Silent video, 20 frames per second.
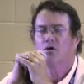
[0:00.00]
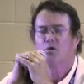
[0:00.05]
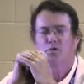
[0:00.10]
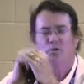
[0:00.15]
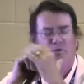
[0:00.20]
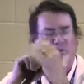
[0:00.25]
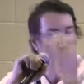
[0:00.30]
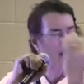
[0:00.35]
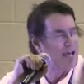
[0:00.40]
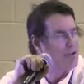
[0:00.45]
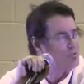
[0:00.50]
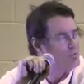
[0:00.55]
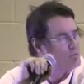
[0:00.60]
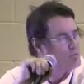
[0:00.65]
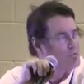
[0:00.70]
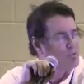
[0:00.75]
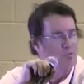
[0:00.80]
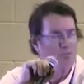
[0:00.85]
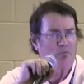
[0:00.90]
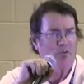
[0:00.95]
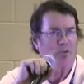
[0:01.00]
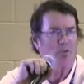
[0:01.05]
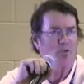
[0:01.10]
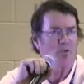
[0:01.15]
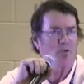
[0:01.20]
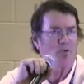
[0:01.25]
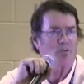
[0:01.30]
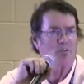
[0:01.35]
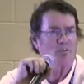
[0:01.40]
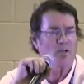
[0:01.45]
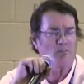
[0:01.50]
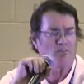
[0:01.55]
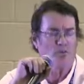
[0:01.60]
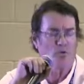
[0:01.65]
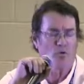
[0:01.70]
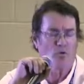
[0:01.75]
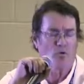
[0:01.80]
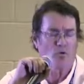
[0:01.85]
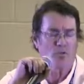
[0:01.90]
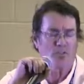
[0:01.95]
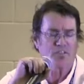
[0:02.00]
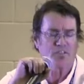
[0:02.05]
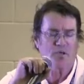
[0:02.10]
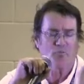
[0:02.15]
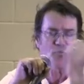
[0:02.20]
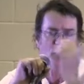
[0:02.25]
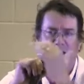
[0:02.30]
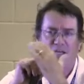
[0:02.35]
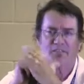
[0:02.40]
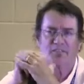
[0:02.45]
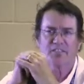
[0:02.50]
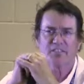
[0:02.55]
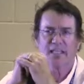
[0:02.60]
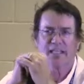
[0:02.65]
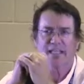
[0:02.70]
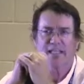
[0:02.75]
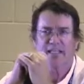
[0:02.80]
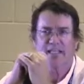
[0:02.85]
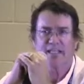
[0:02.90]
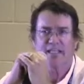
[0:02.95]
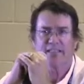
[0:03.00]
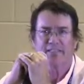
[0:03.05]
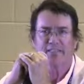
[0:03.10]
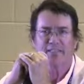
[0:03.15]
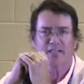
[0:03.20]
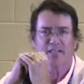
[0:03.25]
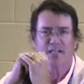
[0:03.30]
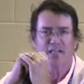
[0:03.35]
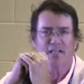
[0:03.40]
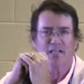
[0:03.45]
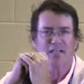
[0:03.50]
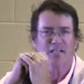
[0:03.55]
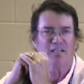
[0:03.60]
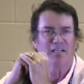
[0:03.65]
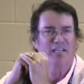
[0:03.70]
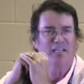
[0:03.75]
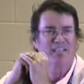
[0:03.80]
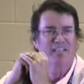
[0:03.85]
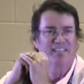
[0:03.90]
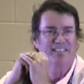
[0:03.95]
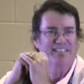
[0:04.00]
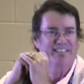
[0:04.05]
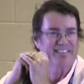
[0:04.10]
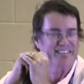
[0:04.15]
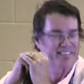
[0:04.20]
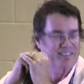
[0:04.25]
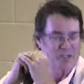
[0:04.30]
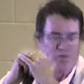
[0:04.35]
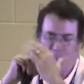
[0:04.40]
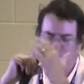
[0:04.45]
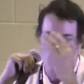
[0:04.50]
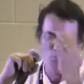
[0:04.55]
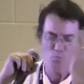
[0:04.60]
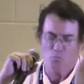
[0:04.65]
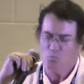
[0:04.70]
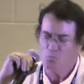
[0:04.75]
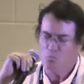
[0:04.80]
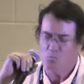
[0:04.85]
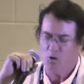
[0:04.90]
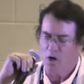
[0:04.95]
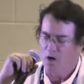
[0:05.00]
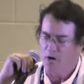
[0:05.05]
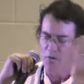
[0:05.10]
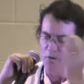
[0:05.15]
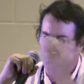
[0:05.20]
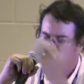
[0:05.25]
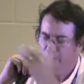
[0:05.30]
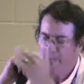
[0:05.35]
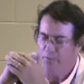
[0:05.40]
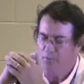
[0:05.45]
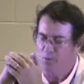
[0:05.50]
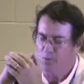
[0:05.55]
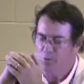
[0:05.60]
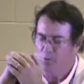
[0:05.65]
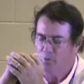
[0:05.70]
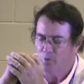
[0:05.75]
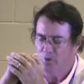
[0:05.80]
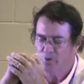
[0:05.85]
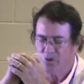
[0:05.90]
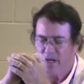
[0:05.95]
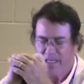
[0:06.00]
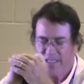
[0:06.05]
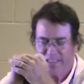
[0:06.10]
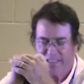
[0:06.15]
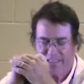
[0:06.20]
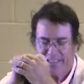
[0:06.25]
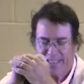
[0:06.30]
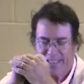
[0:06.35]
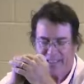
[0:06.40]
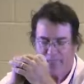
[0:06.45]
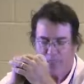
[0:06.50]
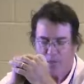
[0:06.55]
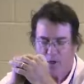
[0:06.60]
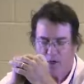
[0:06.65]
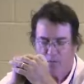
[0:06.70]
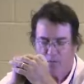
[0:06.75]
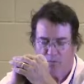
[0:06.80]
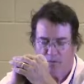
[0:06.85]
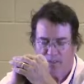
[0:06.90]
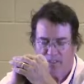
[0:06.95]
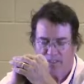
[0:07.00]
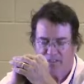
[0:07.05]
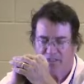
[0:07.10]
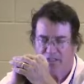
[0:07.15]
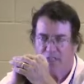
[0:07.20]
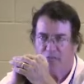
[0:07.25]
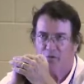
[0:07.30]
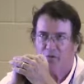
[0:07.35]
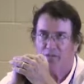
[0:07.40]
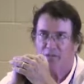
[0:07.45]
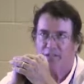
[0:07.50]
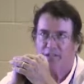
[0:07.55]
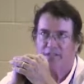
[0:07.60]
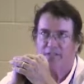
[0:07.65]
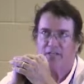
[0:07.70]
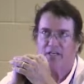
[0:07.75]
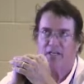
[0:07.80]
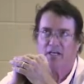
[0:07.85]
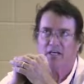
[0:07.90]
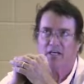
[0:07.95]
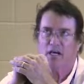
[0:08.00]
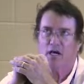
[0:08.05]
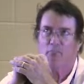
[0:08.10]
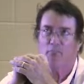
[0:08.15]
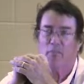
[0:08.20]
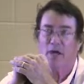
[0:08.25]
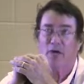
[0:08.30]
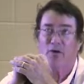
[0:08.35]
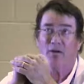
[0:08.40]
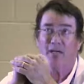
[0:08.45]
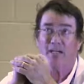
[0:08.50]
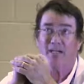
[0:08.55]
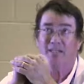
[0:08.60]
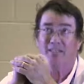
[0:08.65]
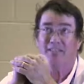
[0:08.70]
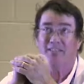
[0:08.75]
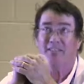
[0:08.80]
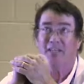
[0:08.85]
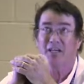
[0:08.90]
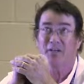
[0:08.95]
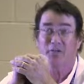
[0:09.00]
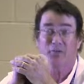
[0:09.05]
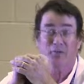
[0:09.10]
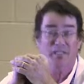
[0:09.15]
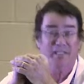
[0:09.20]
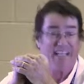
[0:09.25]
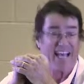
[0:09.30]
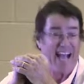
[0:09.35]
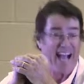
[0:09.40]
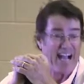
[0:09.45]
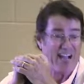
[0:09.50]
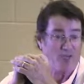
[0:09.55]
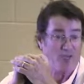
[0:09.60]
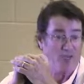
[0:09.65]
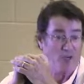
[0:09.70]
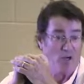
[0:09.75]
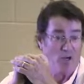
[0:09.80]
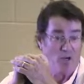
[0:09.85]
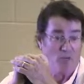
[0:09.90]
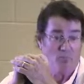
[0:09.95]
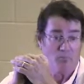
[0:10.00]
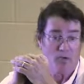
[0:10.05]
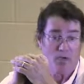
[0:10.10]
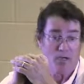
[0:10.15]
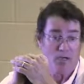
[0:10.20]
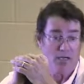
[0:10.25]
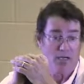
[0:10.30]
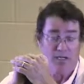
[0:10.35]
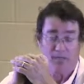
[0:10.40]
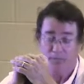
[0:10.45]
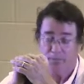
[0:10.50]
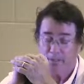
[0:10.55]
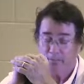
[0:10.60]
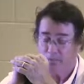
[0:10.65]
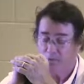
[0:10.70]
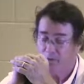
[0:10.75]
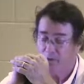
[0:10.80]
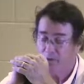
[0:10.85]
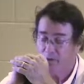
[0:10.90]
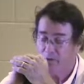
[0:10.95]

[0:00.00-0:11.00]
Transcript: You're not, when you look for some way of saying that it's uh, some other people who are trying to take apart religion, or that uh, America is under attack from uh, people who